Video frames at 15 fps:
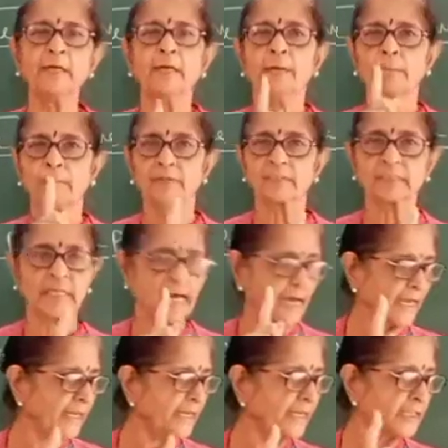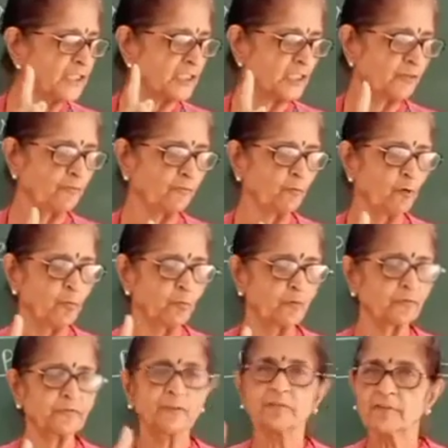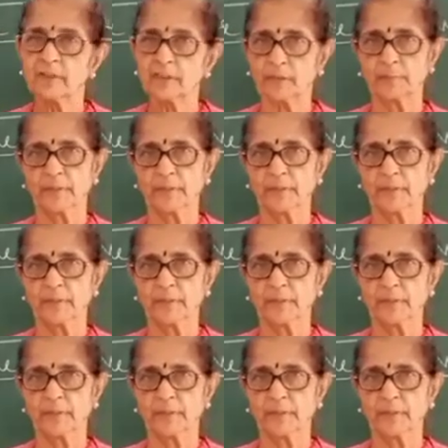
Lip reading: plus ing form of the verb.